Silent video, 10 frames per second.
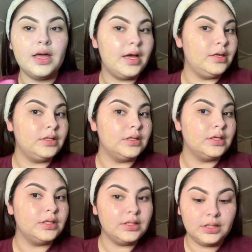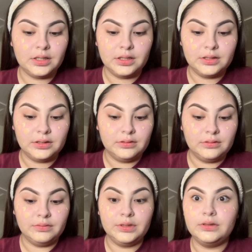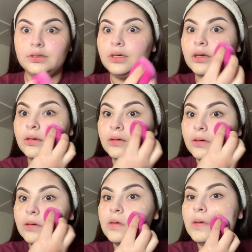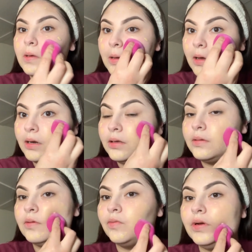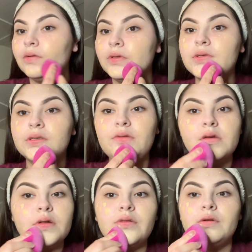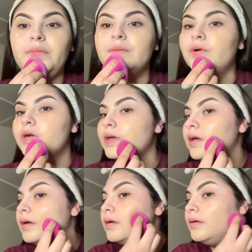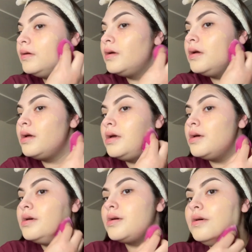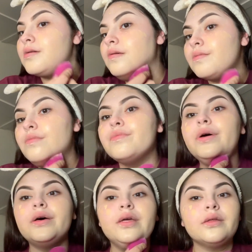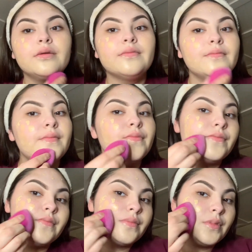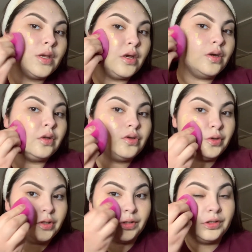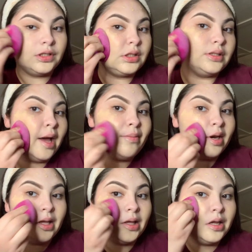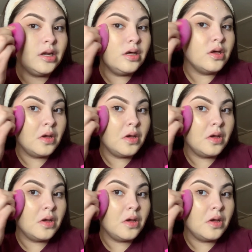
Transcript: and as you can see, it's a little bit tan. I got it when I was a little bit more tanned. But you know the drill, just dab it in.